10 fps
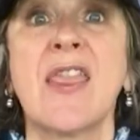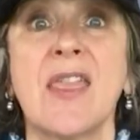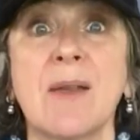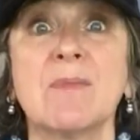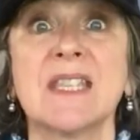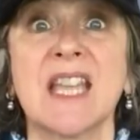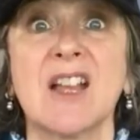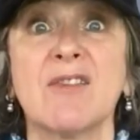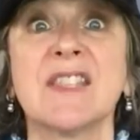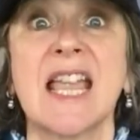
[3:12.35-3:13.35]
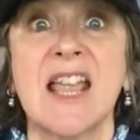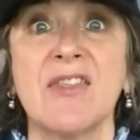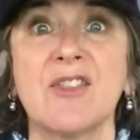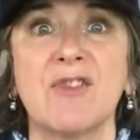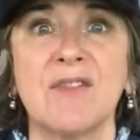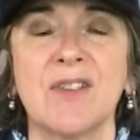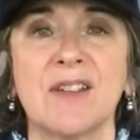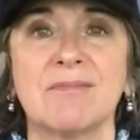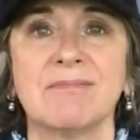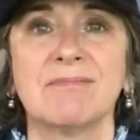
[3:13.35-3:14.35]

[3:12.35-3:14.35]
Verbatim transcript: themselves in the river.